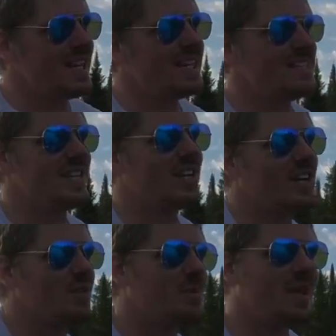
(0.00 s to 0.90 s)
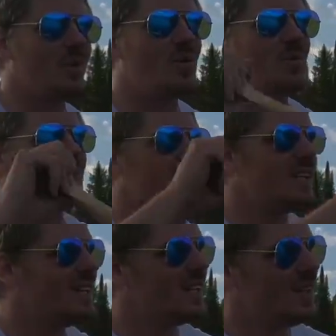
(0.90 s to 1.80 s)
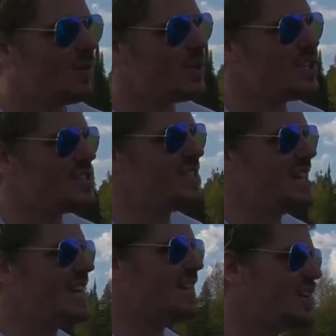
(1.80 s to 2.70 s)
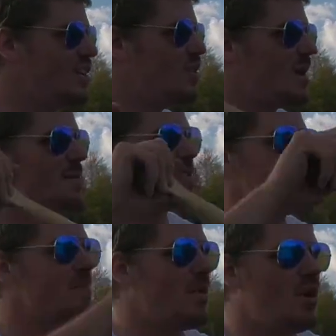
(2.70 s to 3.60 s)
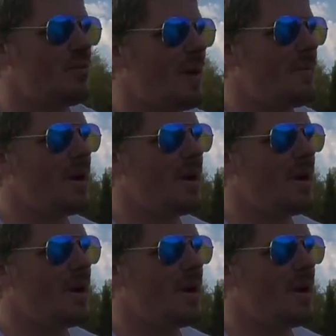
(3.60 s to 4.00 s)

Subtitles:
gets here, he would be like, "Well, we're just sitting in the canoe and I'm just getting mauled by